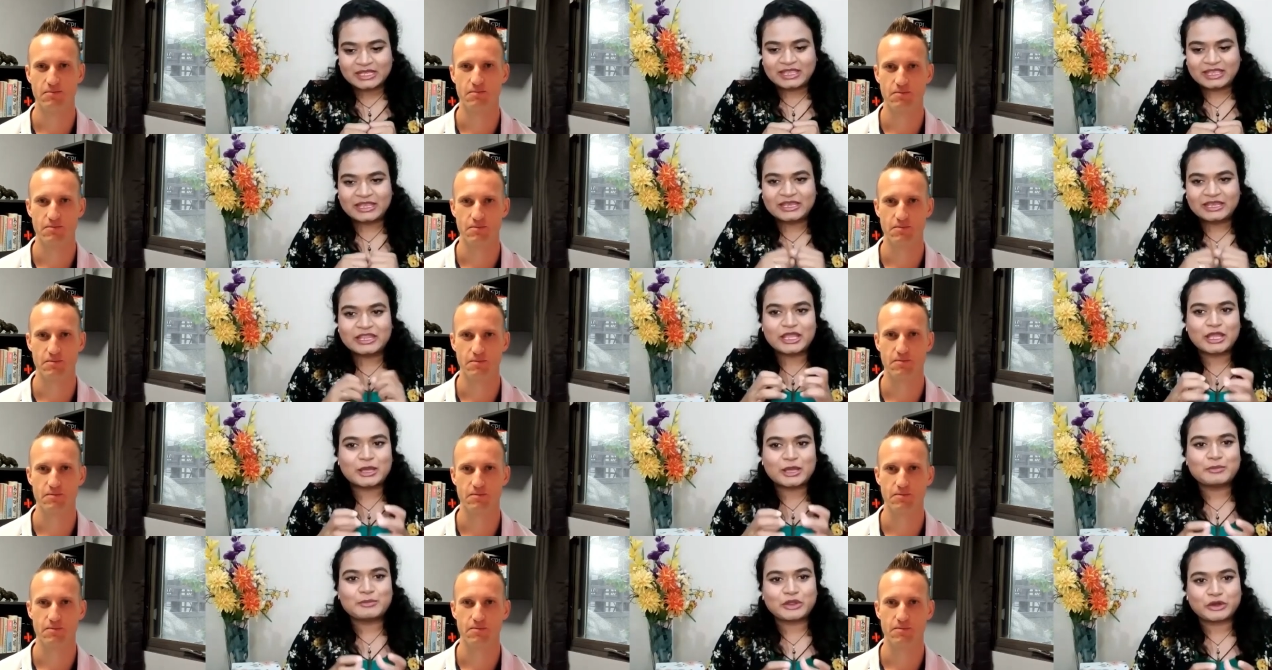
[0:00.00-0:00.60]

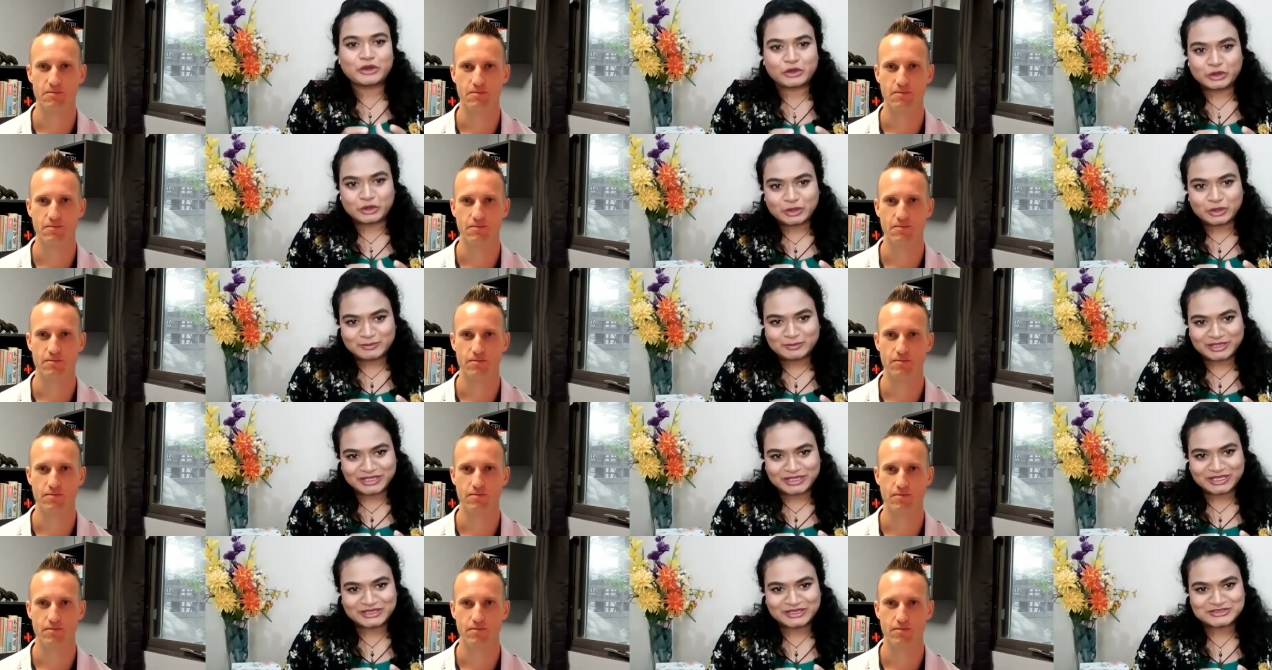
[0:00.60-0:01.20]
Speaker 1: inhibitor
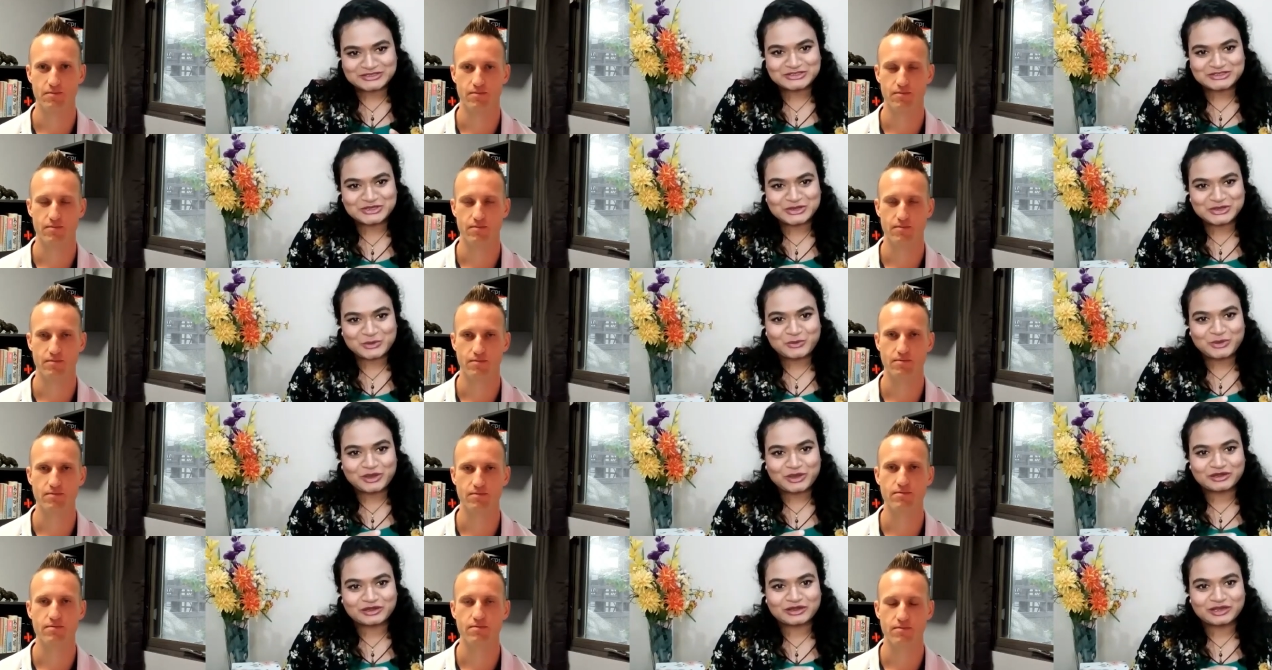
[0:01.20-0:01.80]
because you know
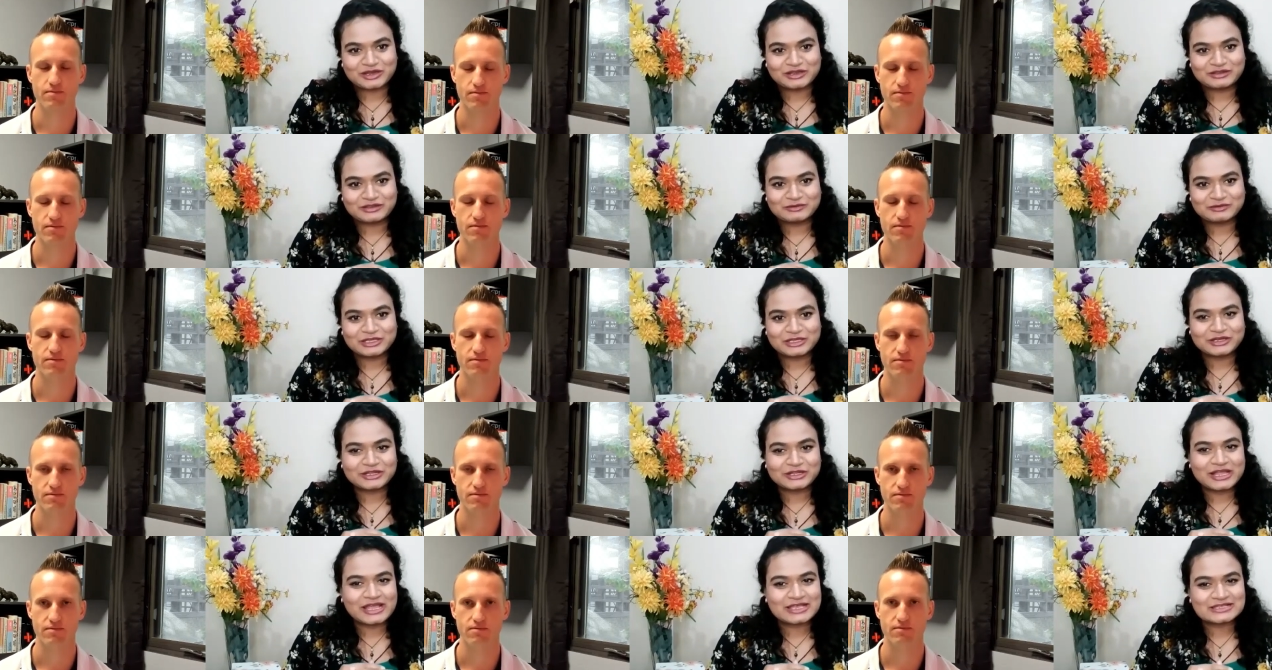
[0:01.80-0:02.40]
we are a
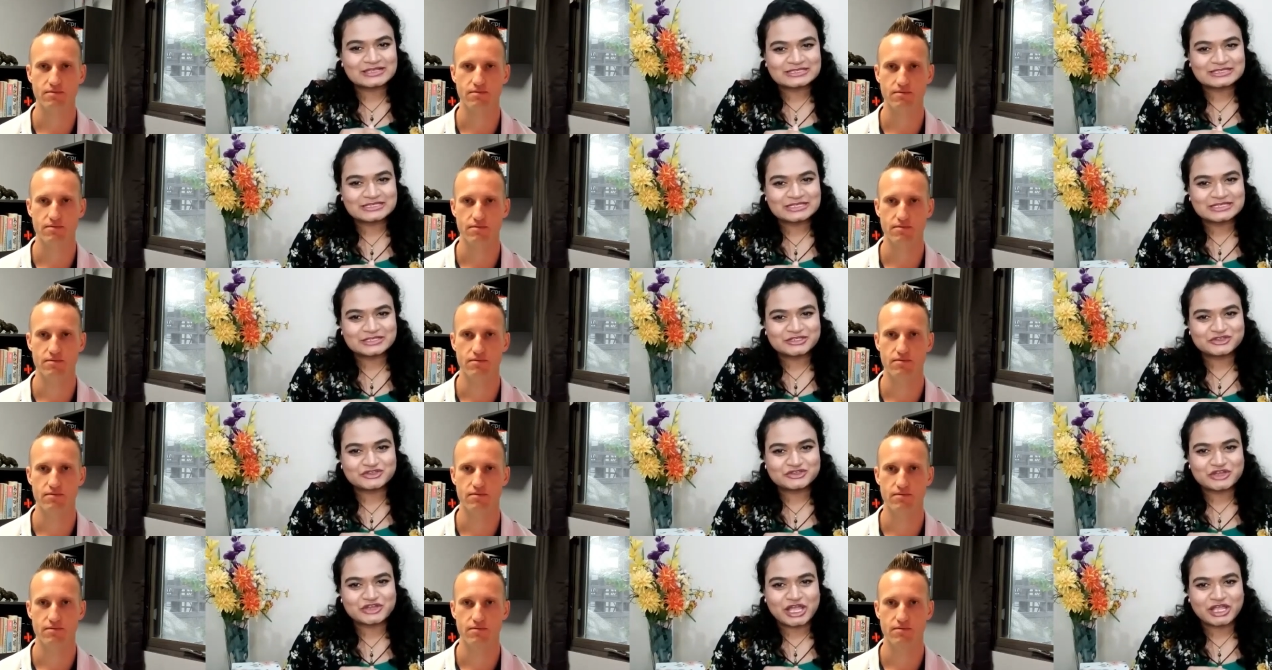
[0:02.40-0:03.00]
little hesitant
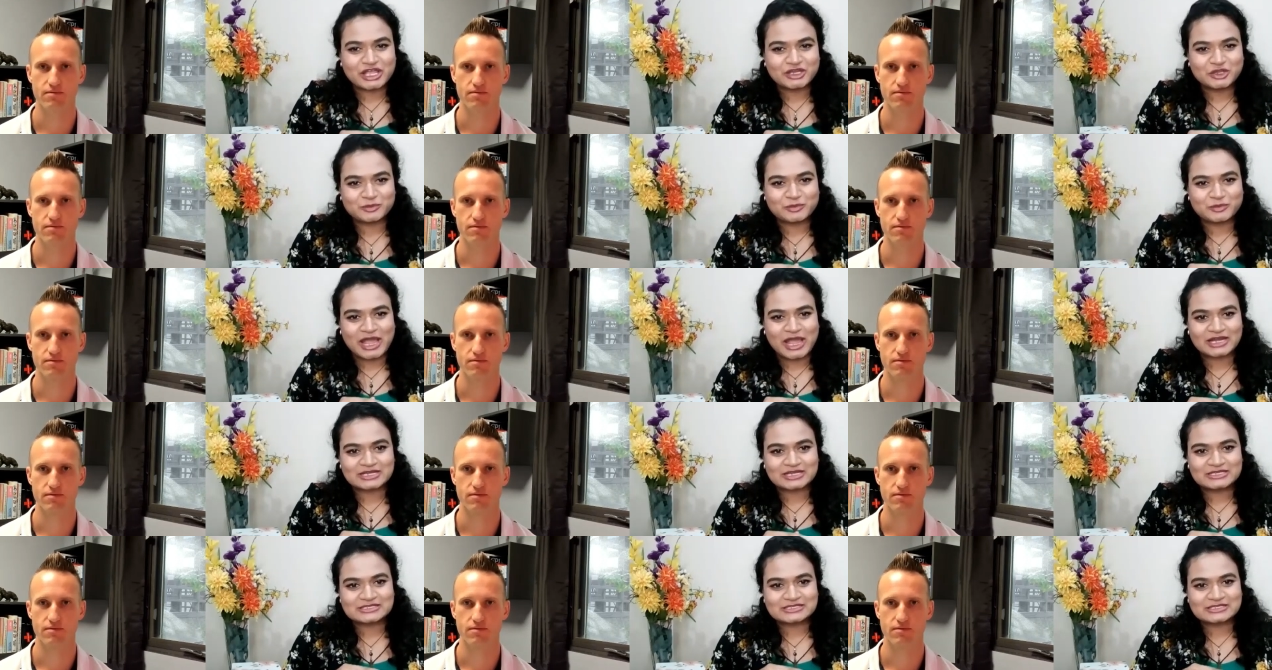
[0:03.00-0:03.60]
to try new
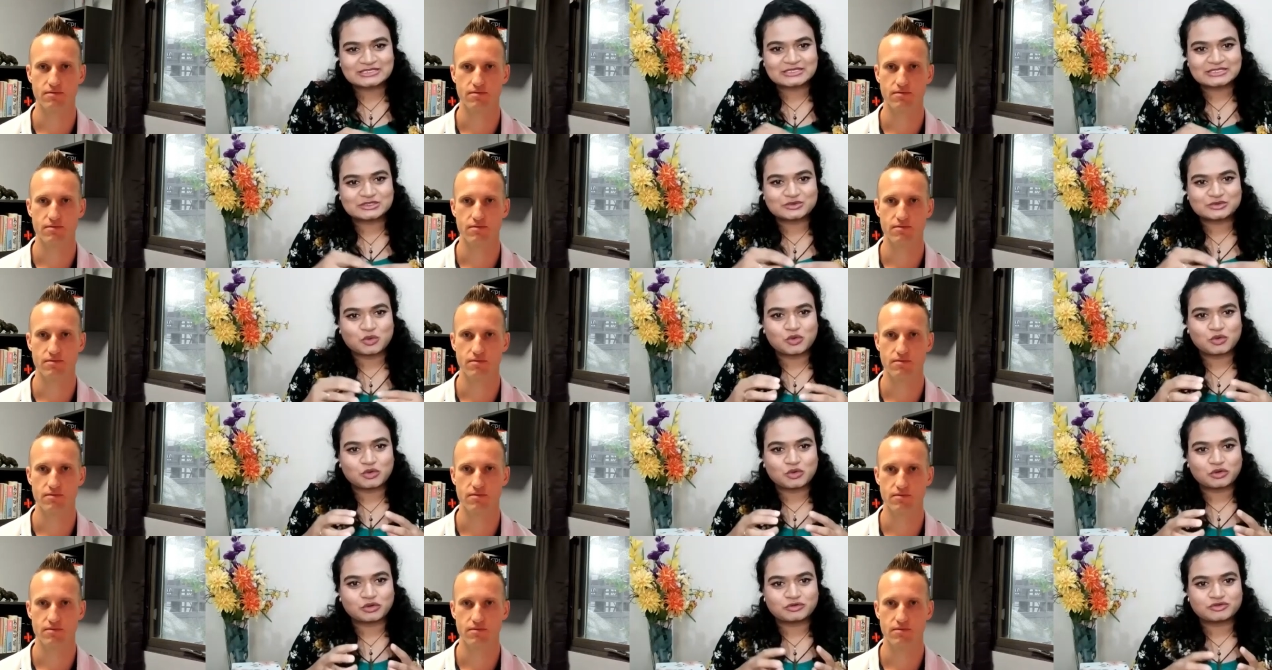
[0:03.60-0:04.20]
practices
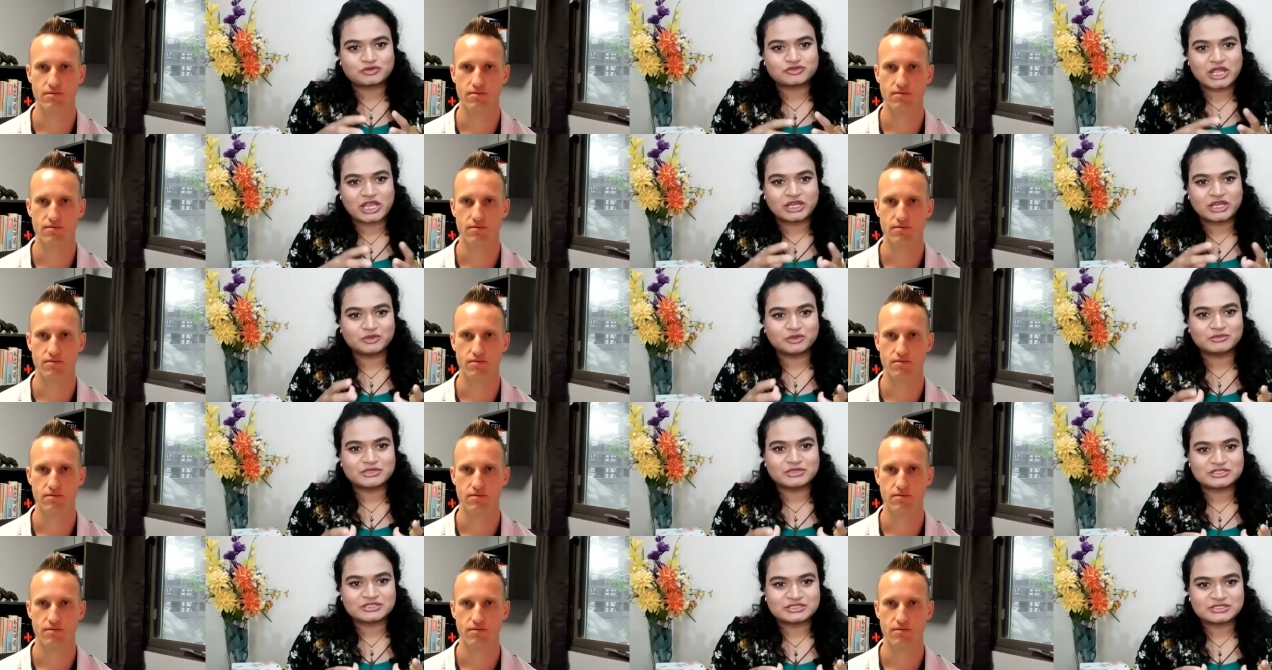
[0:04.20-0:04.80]
or try
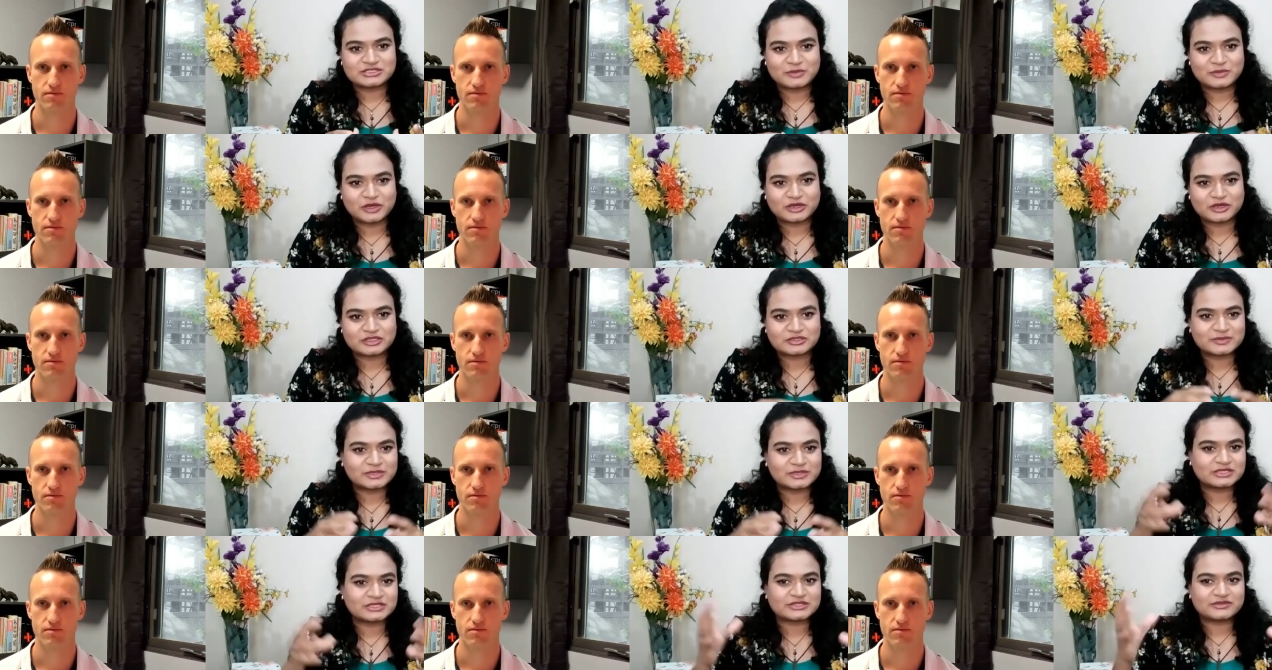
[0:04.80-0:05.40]
new business
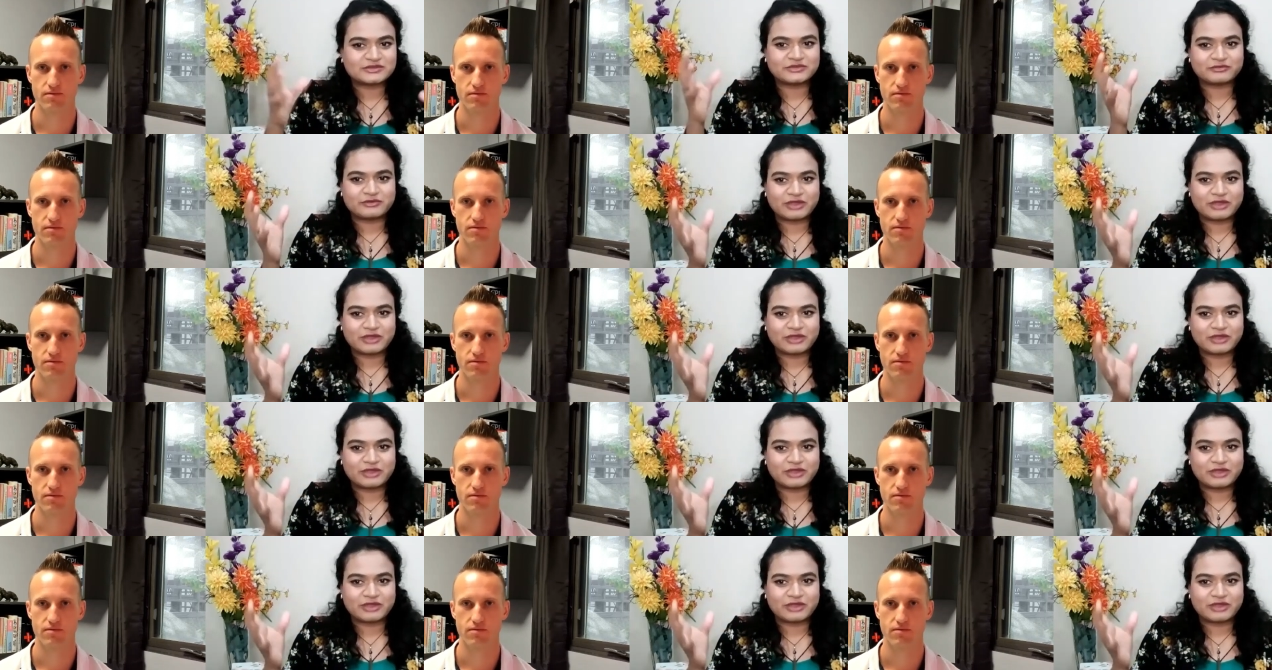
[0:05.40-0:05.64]
models because of the